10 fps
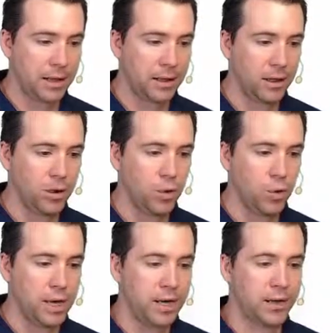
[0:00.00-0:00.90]
the
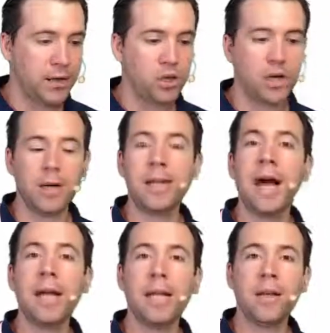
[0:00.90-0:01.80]
new international
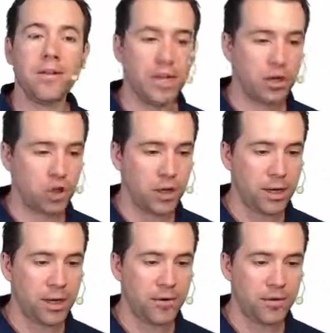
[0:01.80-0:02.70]
targeting
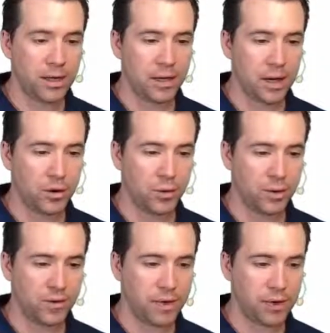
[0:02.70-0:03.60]
section is the
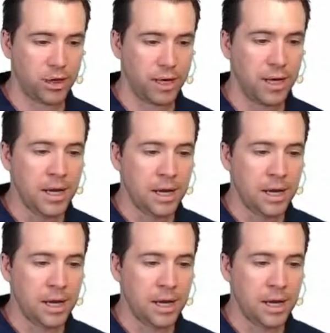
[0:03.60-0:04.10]
countries, actually.